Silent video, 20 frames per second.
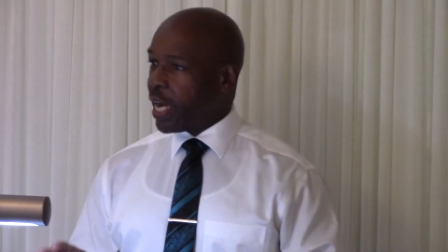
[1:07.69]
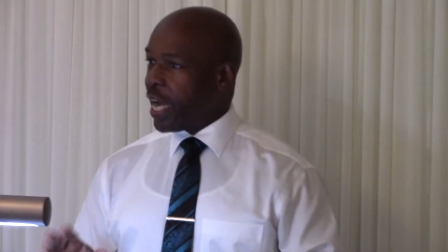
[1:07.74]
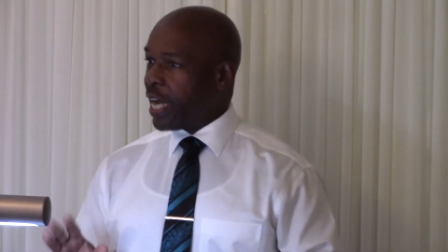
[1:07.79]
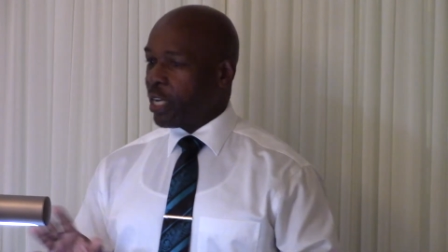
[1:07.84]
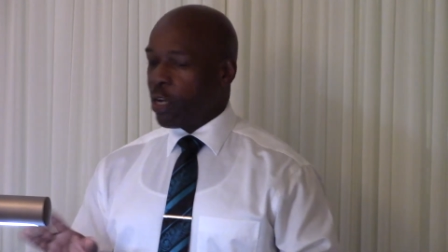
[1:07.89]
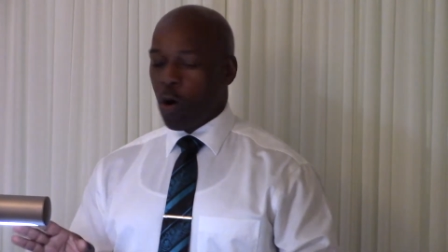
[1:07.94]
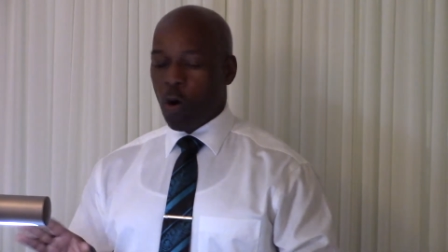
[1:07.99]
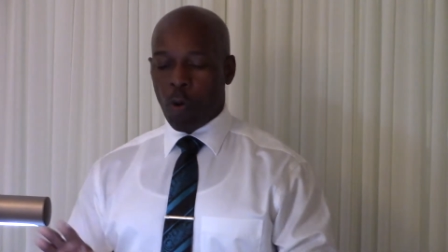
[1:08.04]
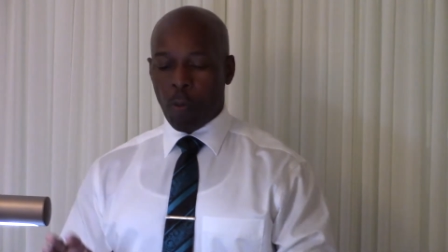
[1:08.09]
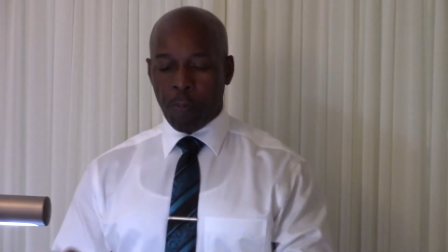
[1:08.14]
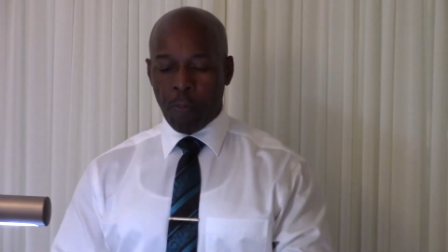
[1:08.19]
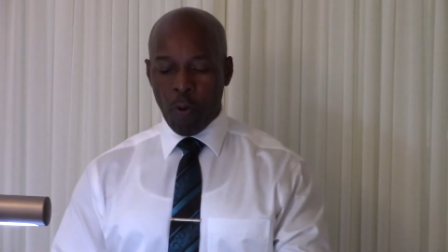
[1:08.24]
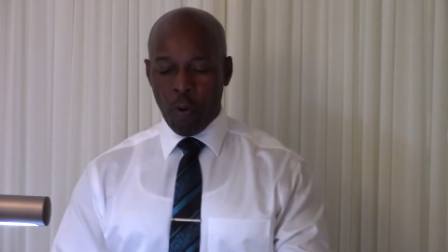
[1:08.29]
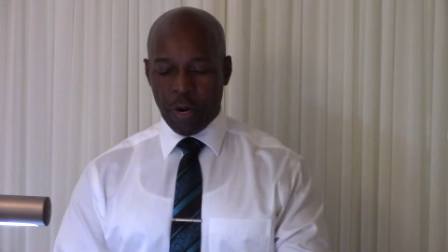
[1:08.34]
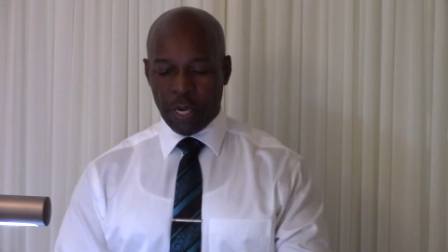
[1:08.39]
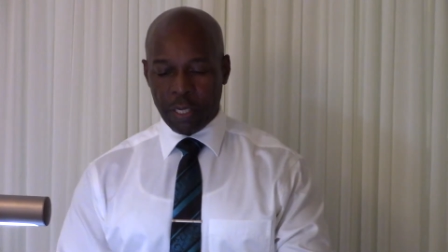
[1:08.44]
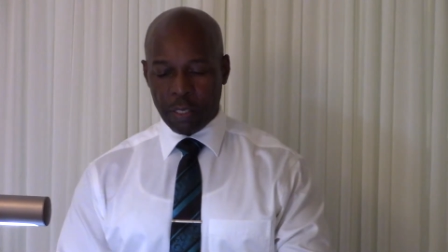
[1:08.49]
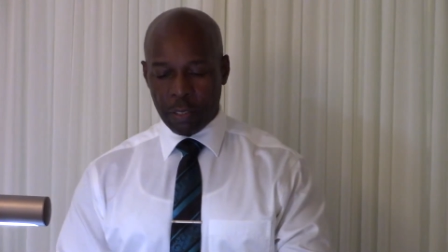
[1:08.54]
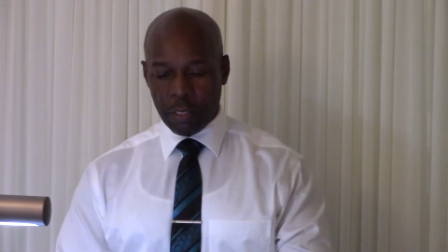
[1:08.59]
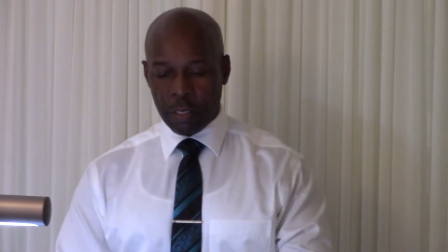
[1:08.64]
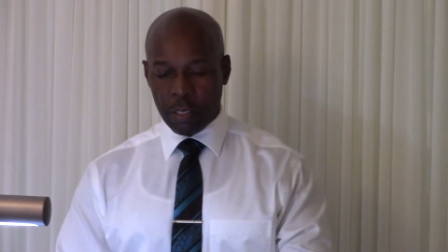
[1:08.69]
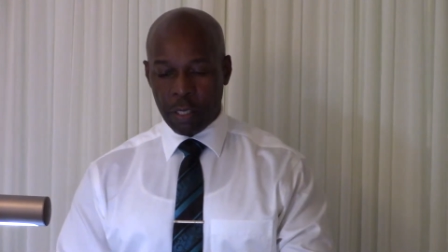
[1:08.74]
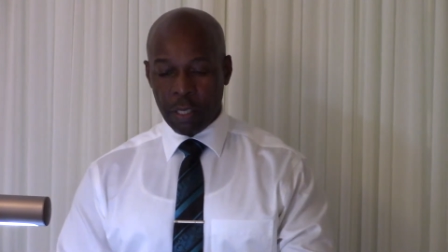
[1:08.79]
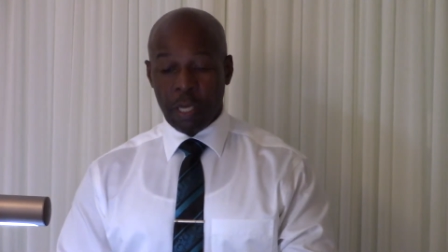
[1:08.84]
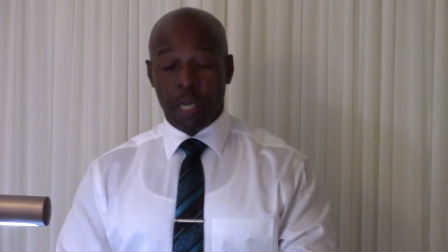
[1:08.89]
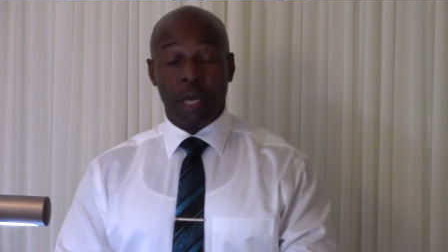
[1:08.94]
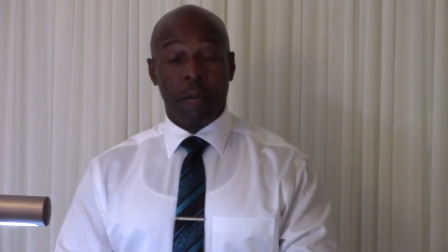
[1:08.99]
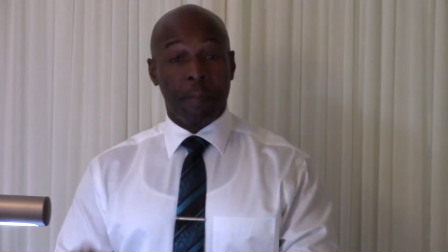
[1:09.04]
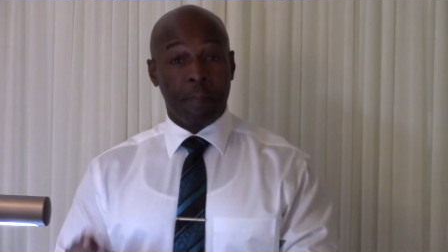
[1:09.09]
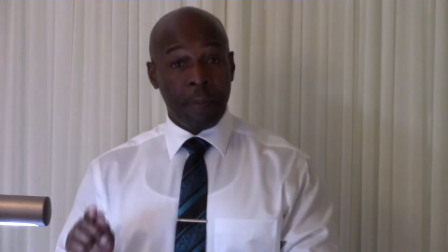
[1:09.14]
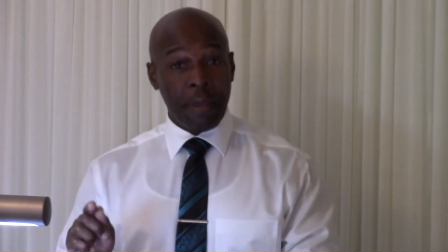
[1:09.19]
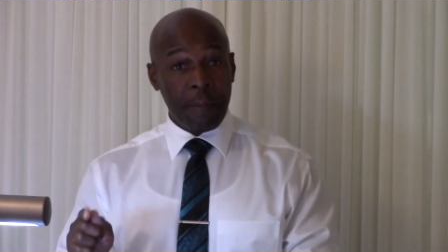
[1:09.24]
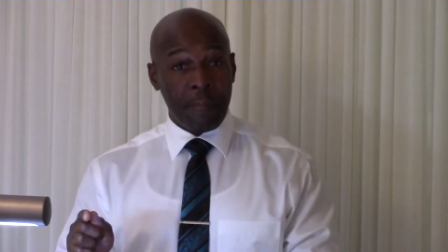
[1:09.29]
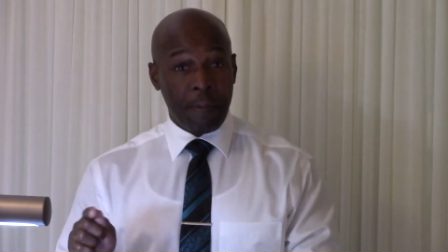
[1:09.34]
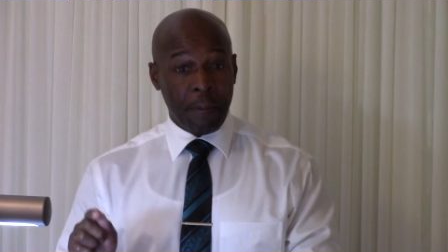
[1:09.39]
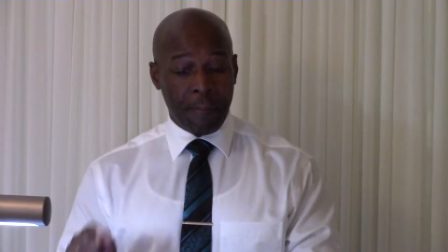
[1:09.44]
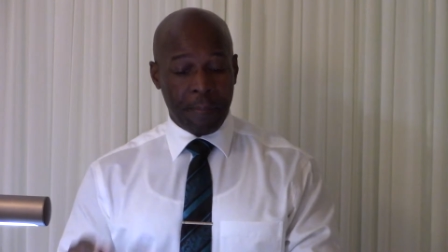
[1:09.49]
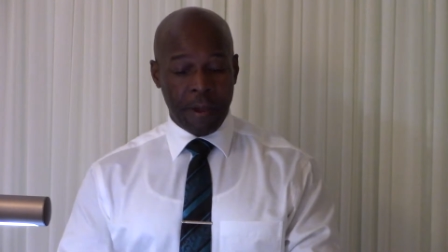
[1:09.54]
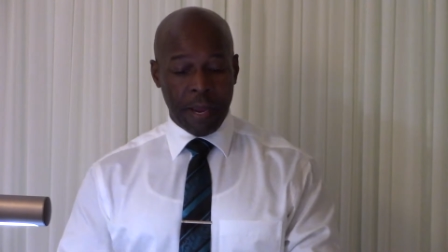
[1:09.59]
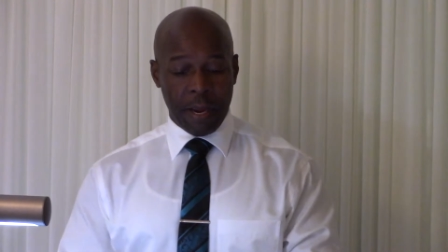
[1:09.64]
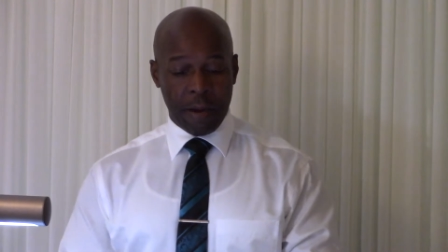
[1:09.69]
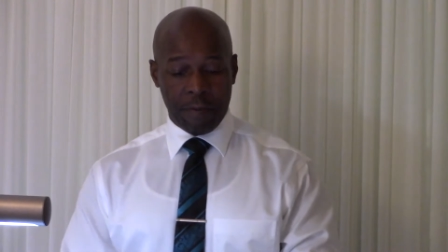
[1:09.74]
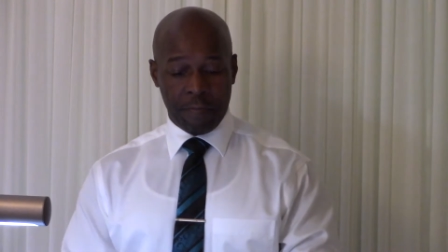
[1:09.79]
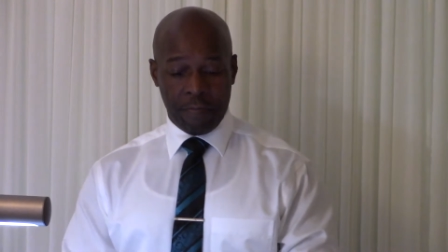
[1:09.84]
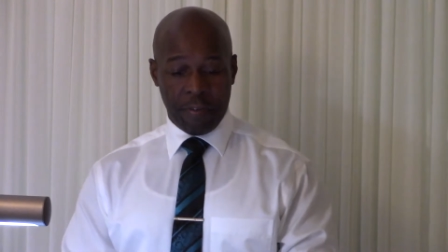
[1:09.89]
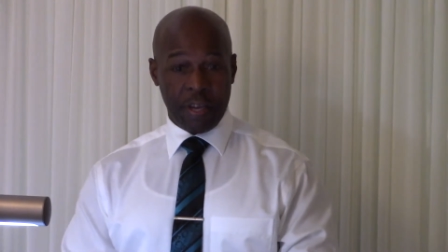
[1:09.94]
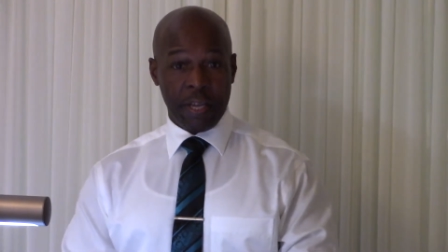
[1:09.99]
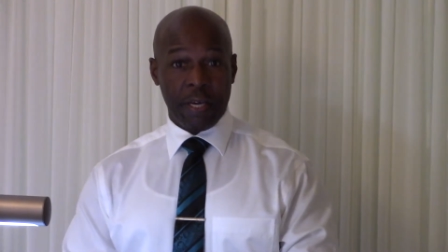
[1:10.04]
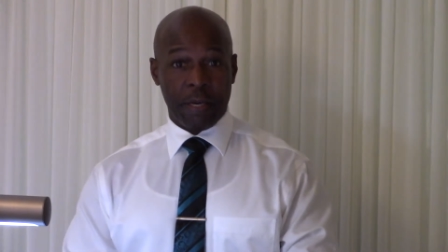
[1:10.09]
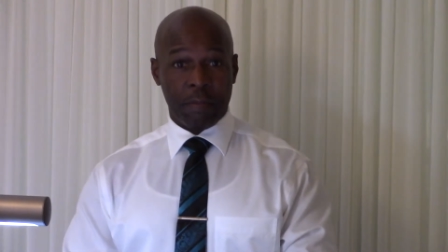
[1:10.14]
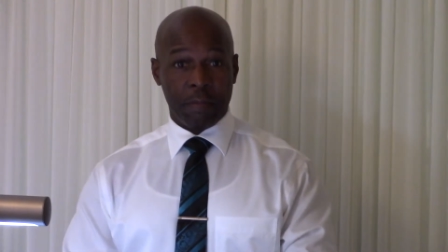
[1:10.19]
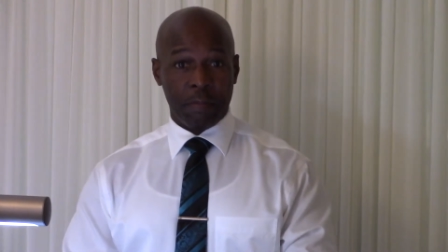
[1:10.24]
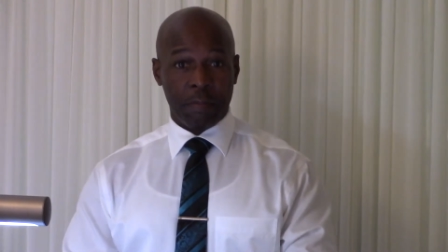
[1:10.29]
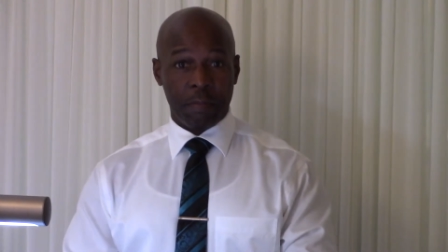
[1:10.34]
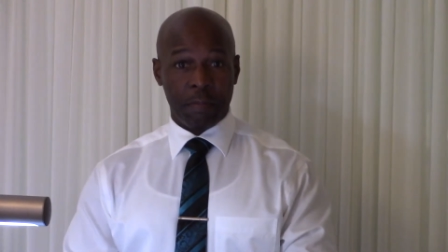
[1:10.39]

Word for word: at all points, be prepared for him.